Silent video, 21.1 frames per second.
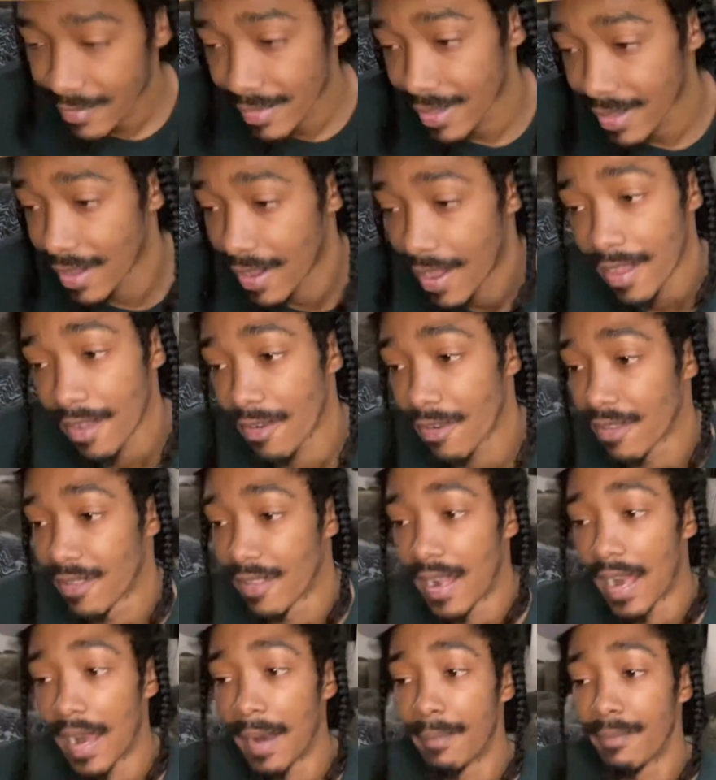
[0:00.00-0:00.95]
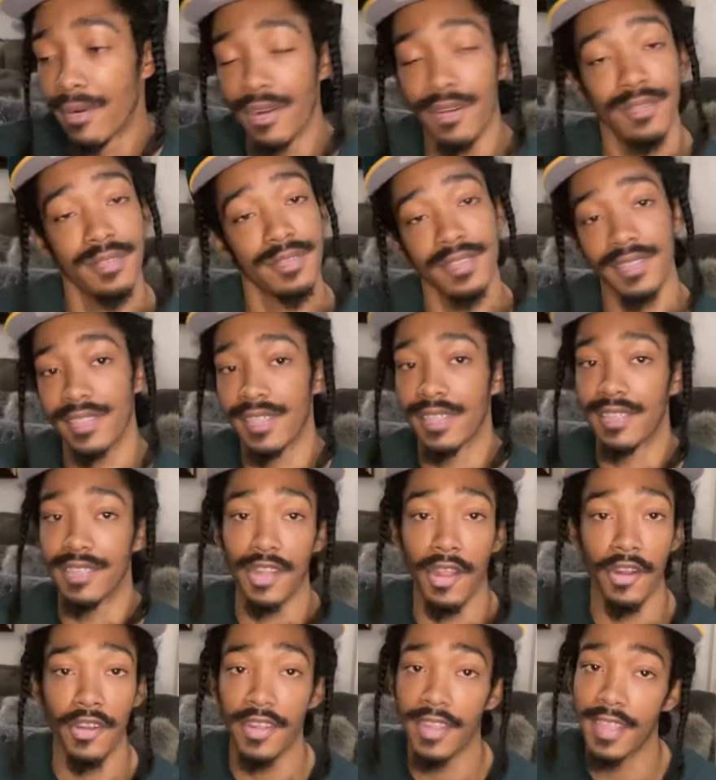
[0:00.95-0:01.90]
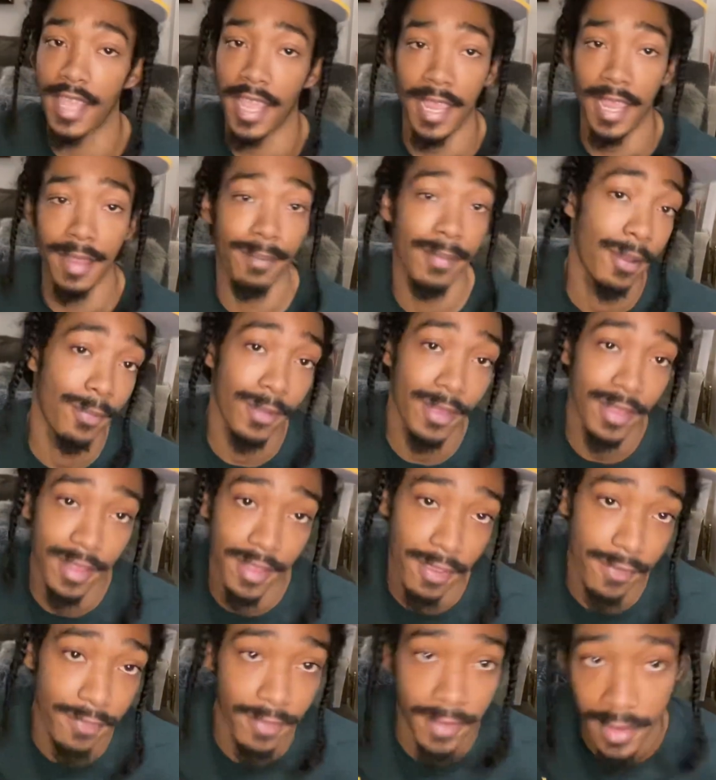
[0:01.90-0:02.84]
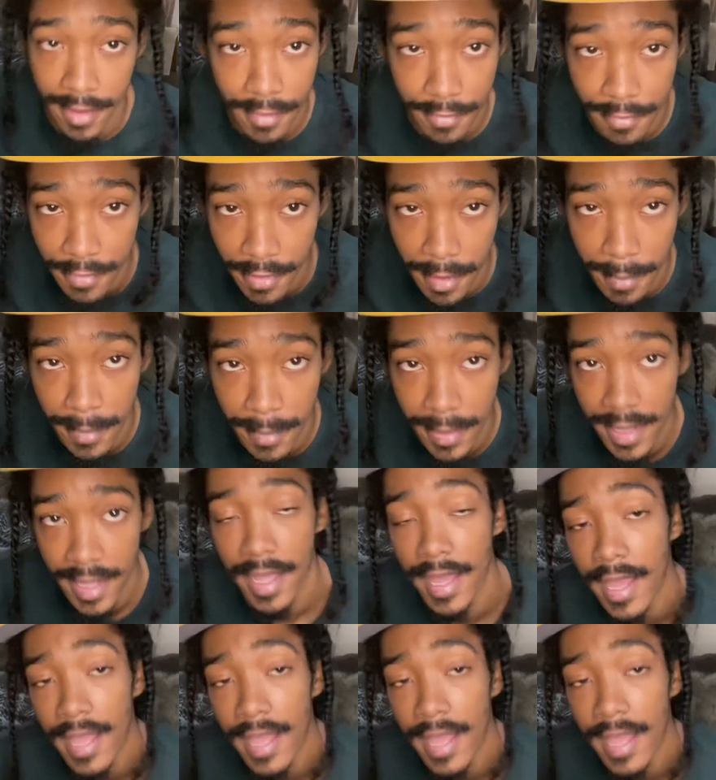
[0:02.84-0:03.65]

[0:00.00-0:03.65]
I ain't gonna lie, bro. It's a dirty game that we live in. You feel me?